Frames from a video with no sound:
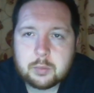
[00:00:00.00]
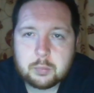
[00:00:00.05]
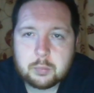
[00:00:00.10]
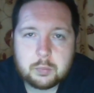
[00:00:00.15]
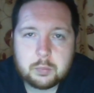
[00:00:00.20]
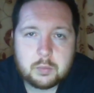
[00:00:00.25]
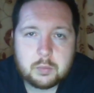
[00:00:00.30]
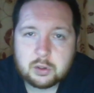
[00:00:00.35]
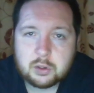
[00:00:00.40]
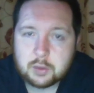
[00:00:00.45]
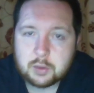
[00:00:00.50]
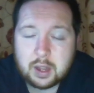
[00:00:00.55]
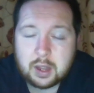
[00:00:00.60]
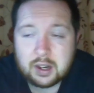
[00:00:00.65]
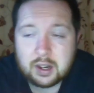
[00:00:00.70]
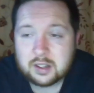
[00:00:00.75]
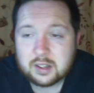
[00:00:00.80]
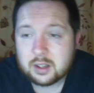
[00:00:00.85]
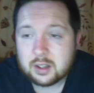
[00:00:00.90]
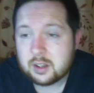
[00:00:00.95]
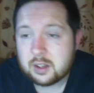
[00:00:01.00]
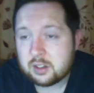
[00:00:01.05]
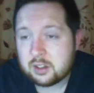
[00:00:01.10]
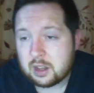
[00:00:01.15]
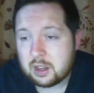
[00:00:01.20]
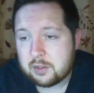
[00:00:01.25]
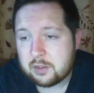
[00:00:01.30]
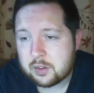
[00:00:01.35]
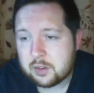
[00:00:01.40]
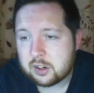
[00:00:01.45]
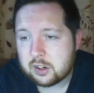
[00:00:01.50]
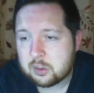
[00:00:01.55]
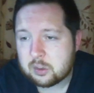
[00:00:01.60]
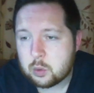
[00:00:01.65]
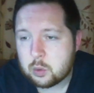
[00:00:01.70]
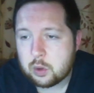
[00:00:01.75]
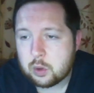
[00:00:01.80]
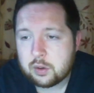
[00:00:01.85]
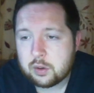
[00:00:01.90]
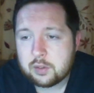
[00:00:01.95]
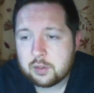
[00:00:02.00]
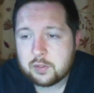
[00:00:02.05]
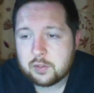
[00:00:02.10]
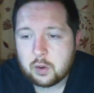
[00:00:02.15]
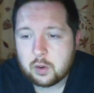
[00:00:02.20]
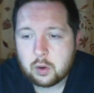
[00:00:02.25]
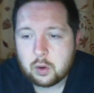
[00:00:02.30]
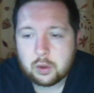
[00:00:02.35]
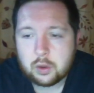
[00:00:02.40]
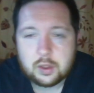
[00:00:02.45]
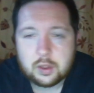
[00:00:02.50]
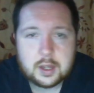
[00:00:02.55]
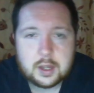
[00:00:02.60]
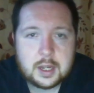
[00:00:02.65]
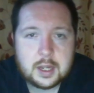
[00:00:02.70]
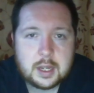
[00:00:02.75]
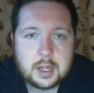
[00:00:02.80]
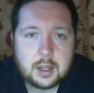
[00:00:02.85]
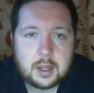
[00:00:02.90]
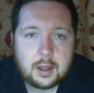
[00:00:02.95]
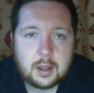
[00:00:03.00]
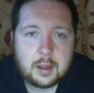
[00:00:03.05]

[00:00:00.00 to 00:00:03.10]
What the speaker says: So that is the South African squad for the